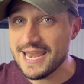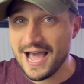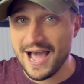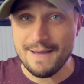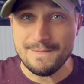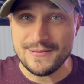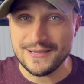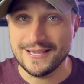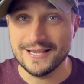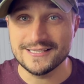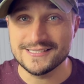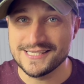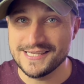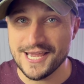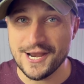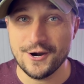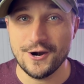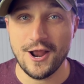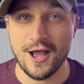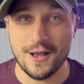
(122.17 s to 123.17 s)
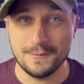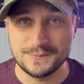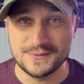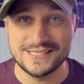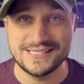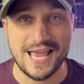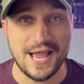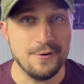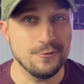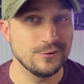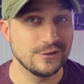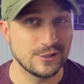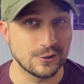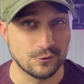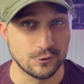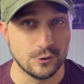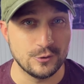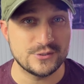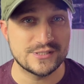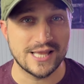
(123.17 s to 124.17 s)
not because they're upset with the
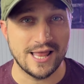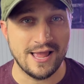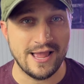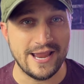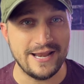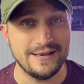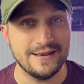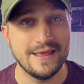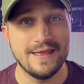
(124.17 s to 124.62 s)
cruise line,